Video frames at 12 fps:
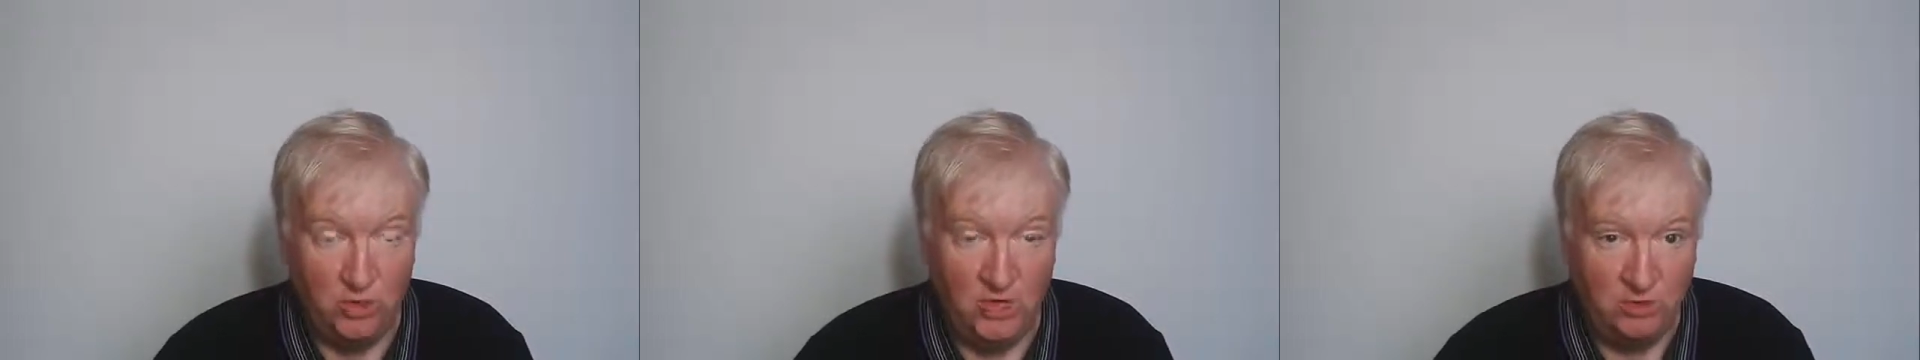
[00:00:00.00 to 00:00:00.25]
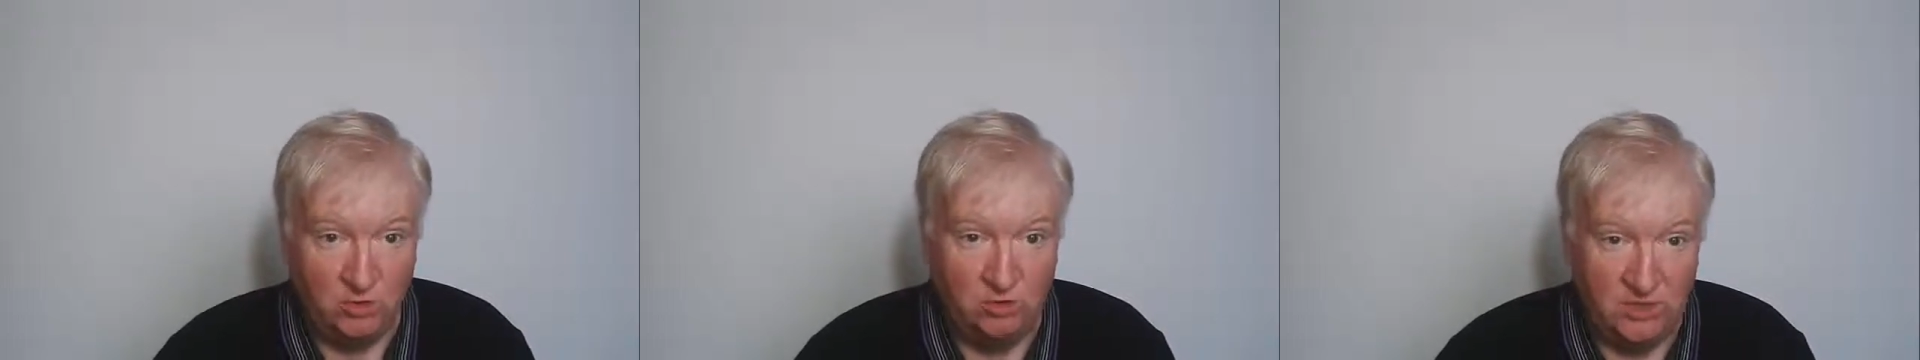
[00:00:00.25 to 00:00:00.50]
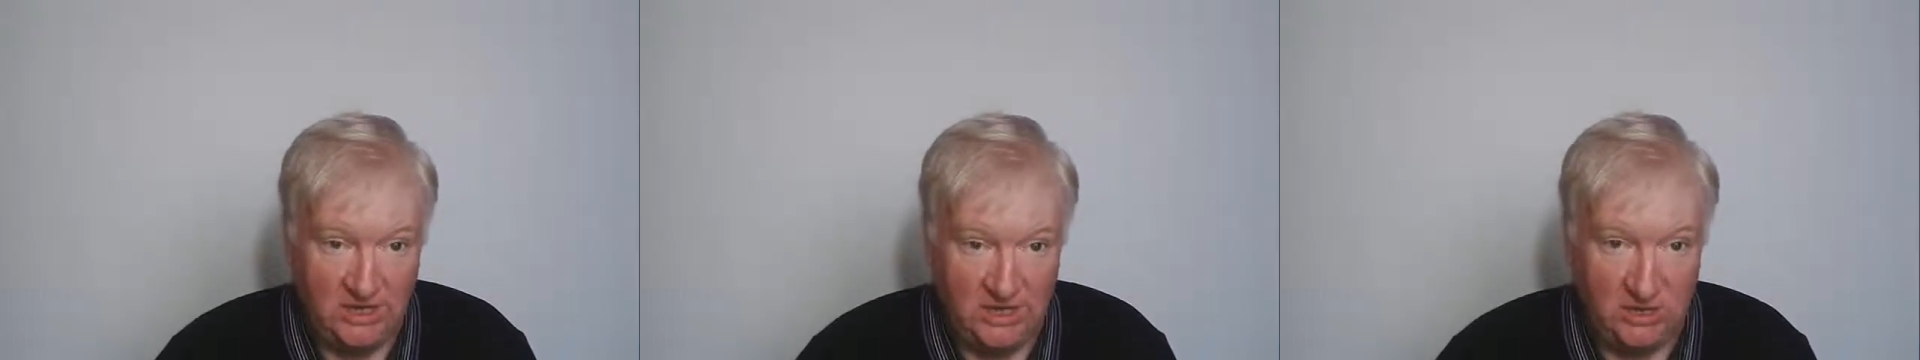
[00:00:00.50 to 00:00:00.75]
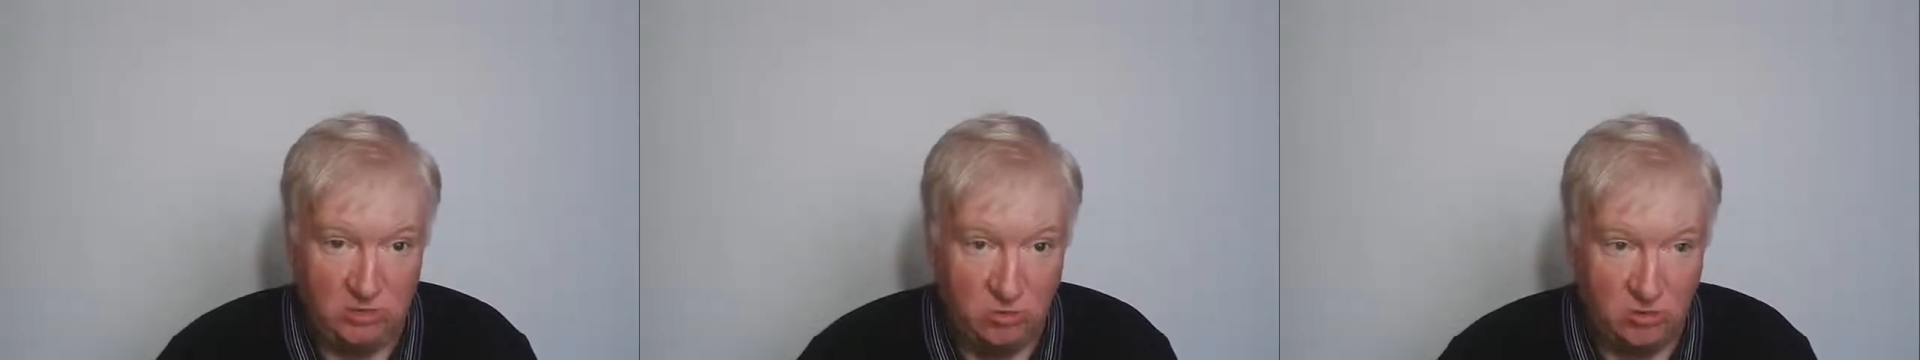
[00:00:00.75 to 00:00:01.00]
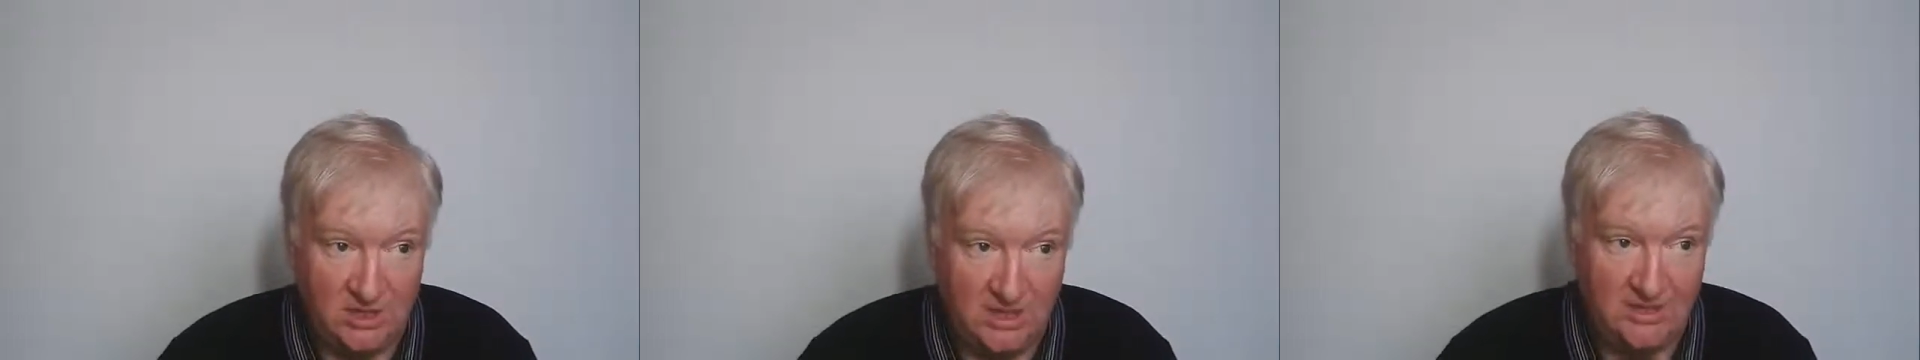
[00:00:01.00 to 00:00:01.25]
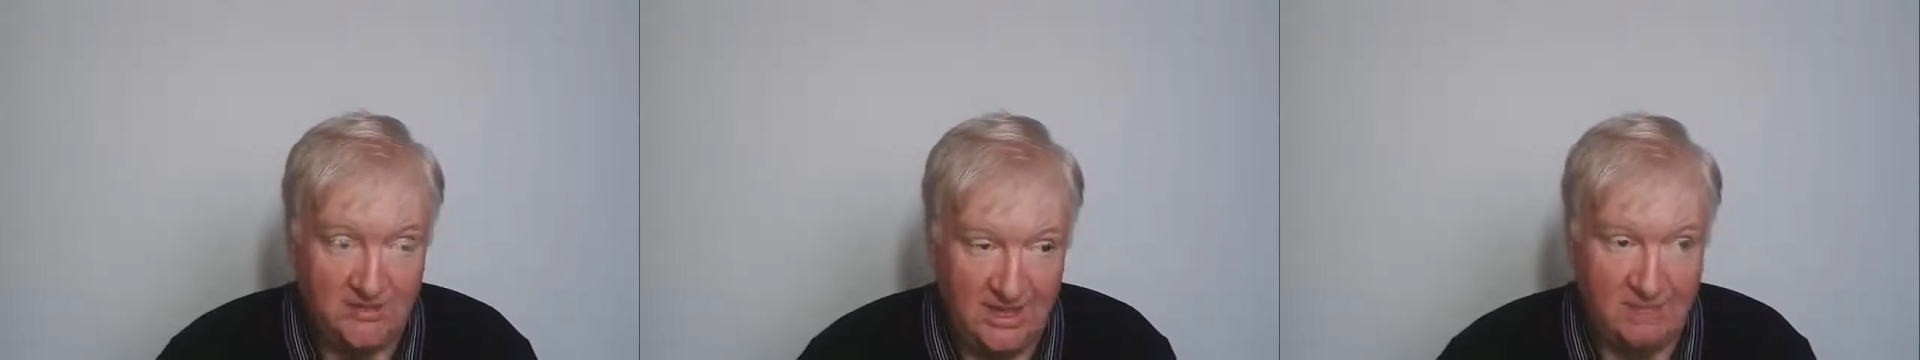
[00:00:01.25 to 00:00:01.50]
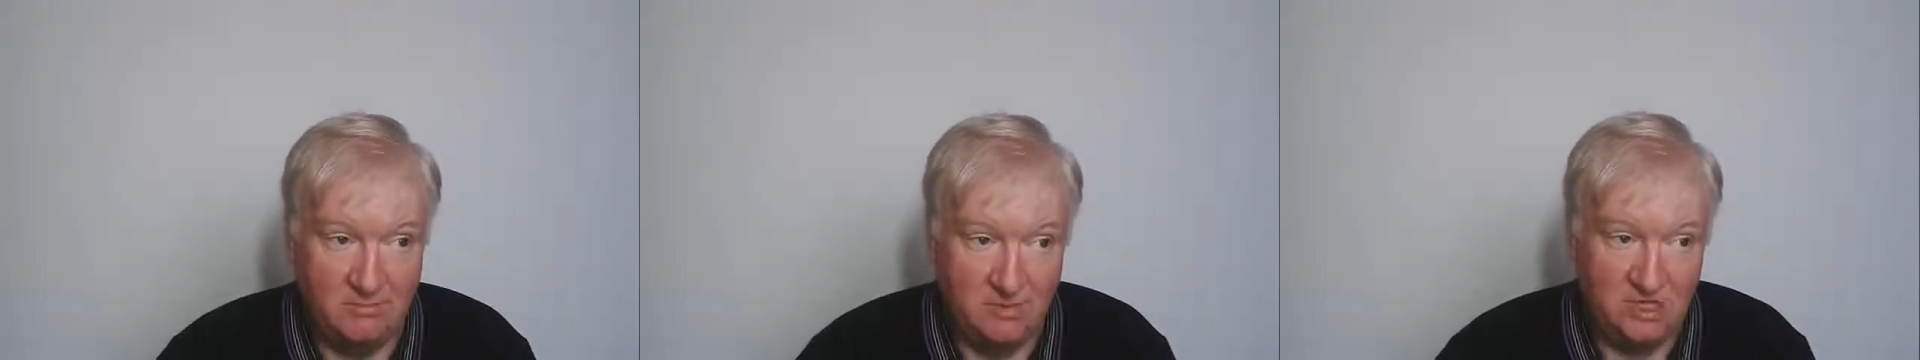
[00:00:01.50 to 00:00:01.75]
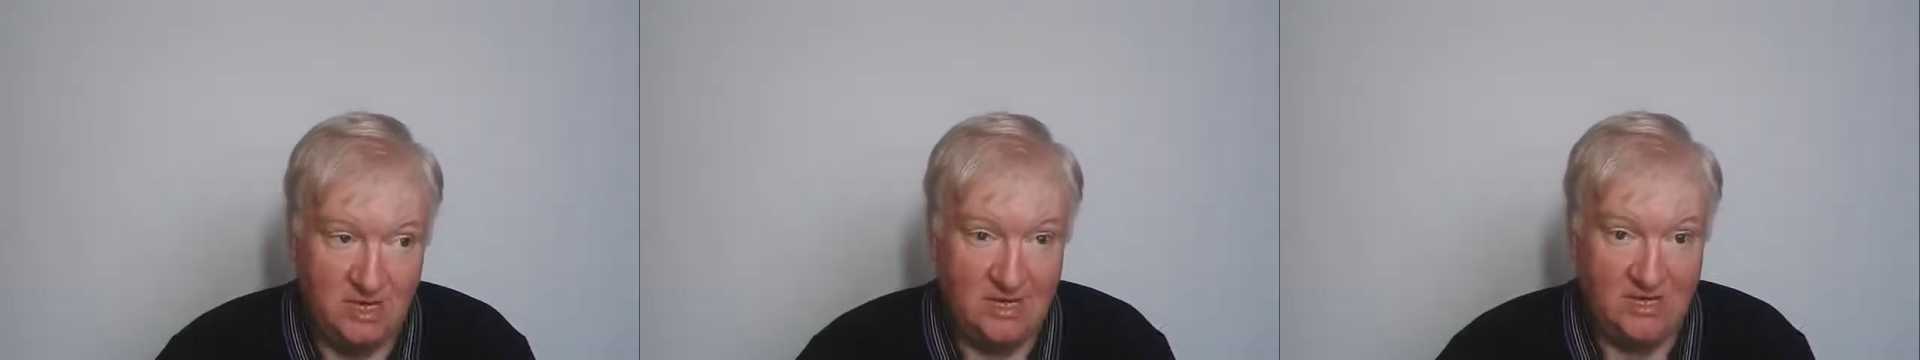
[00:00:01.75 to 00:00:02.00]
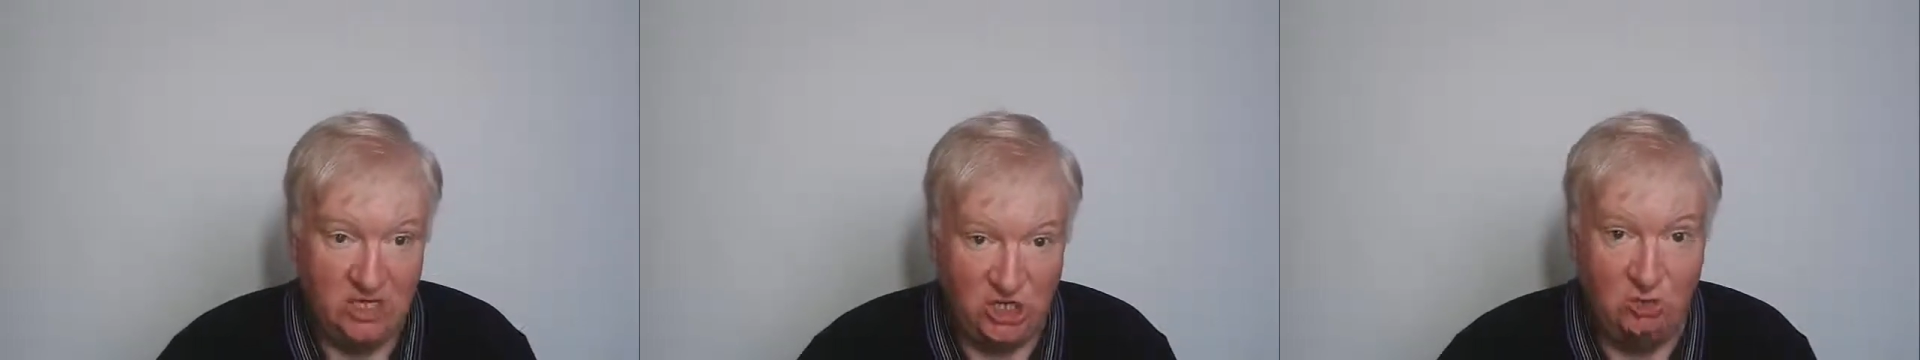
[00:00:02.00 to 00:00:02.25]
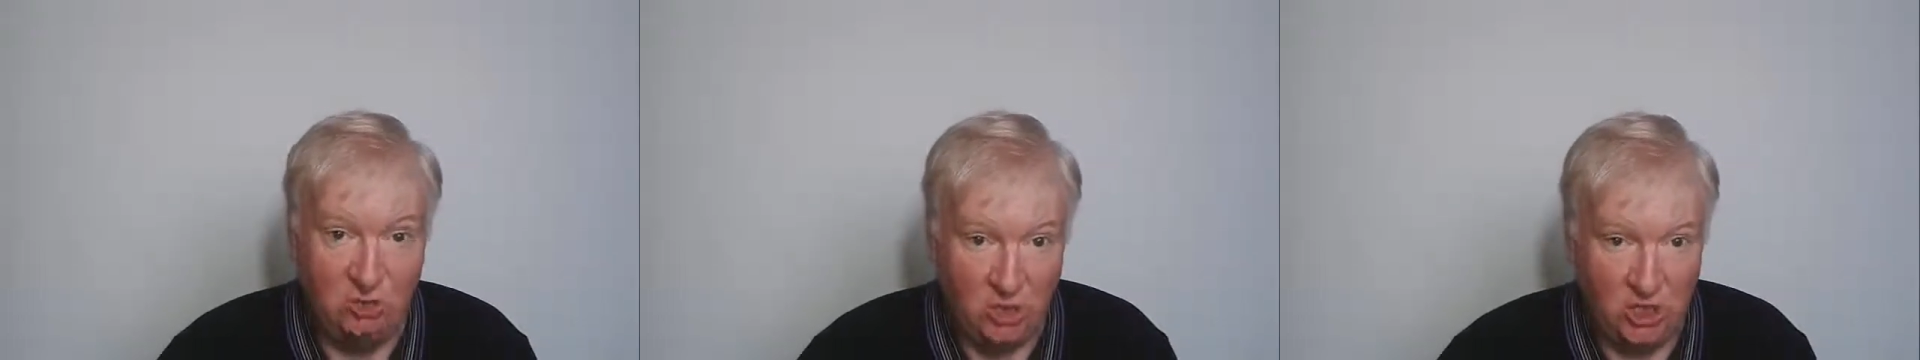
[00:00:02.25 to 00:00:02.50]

You don't hear them saying to you